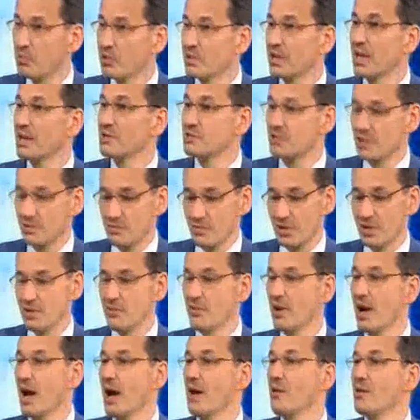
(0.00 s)
Potentially,
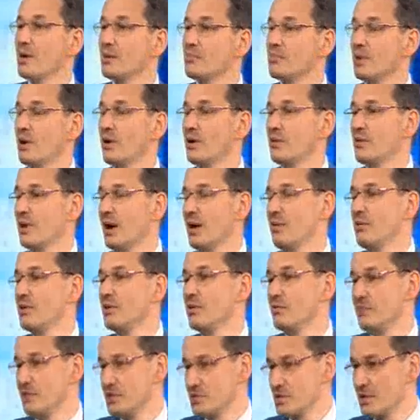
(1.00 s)

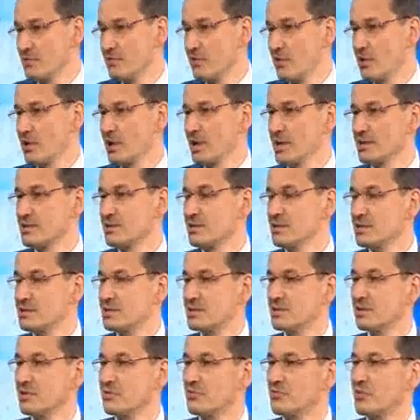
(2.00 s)
our official forecast
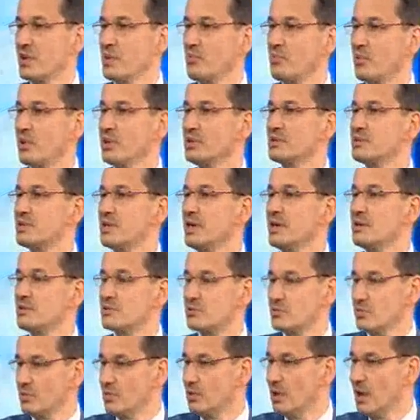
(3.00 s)
is
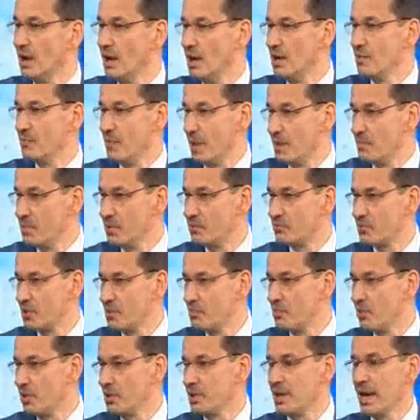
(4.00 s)
3.6 to maybe
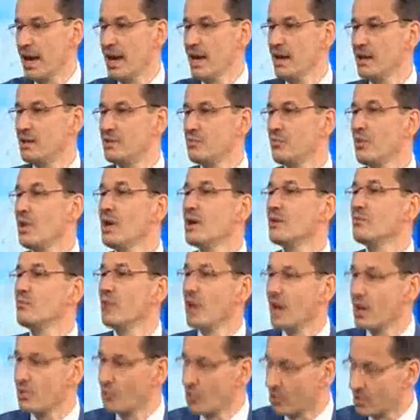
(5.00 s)
3.8.
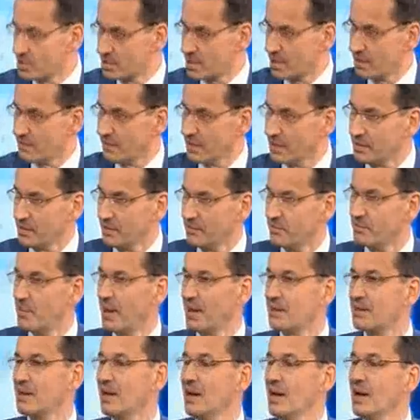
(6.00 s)
We are conservative,
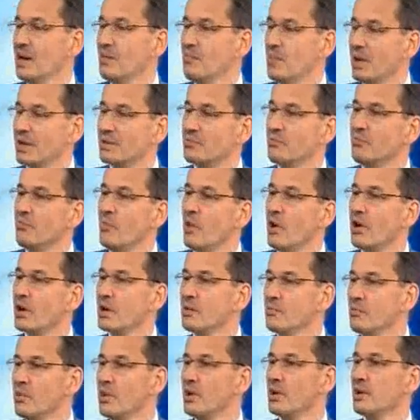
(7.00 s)
but
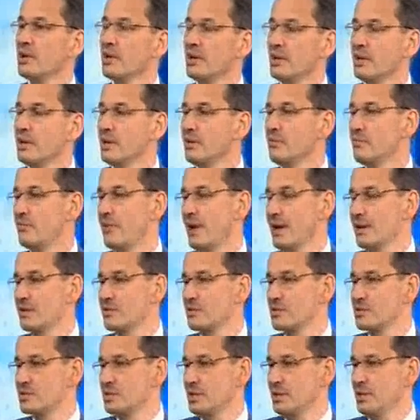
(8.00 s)
more and more
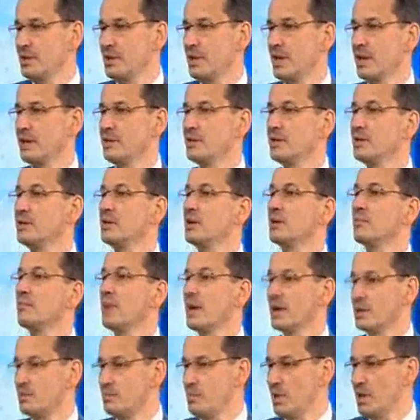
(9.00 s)
factors indicate that there
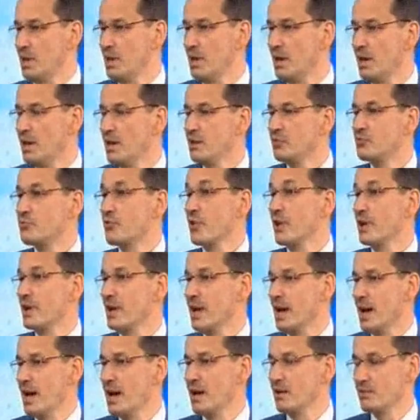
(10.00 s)
might be
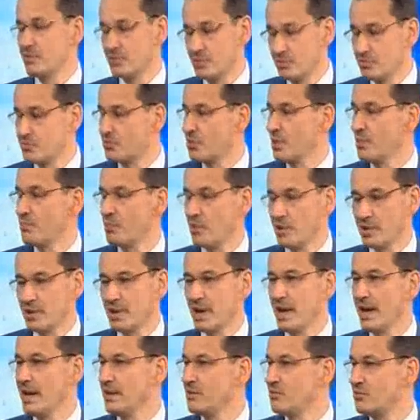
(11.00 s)
3.5, 3.8,
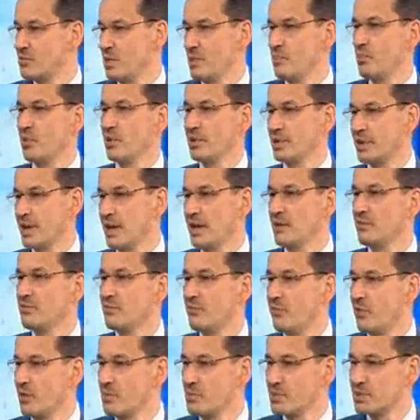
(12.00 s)
3.9,
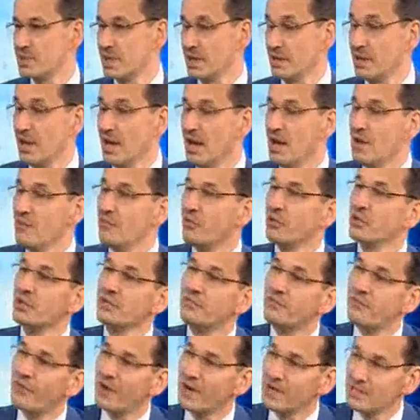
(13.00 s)
4%. For
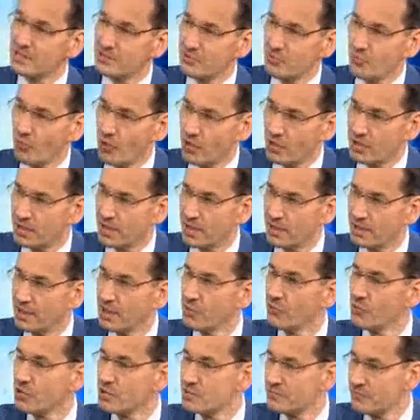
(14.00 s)
the first quarter,
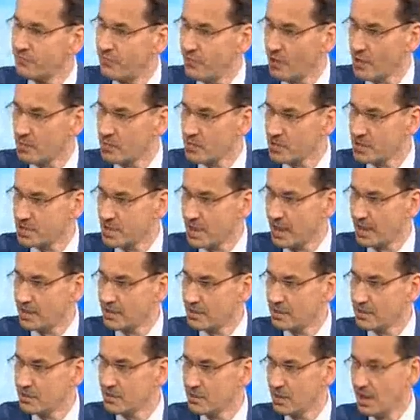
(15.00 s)
there was
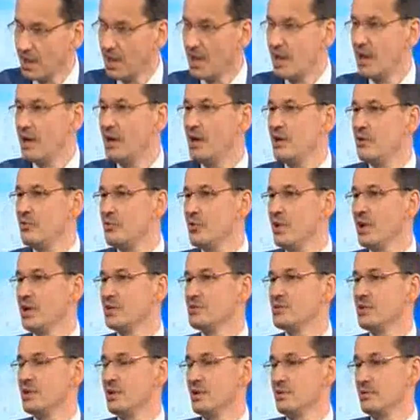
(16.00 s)
4%.
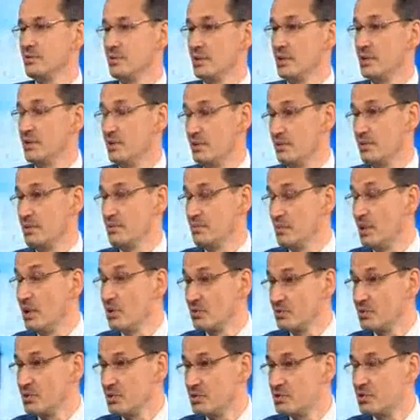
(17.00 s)
real
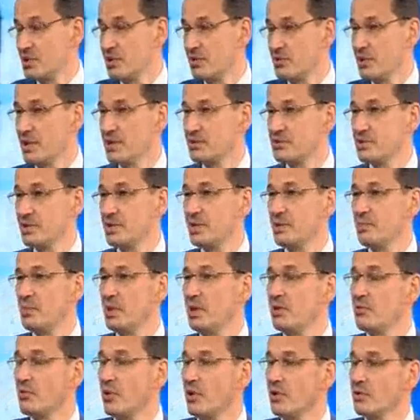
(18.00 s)

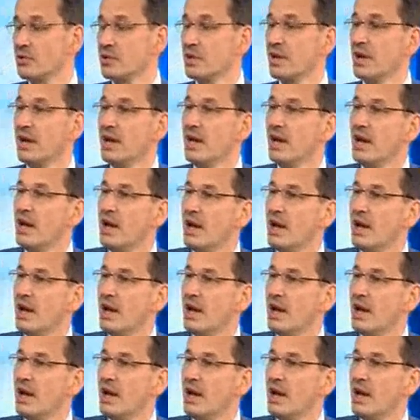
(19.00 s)
GDP growth.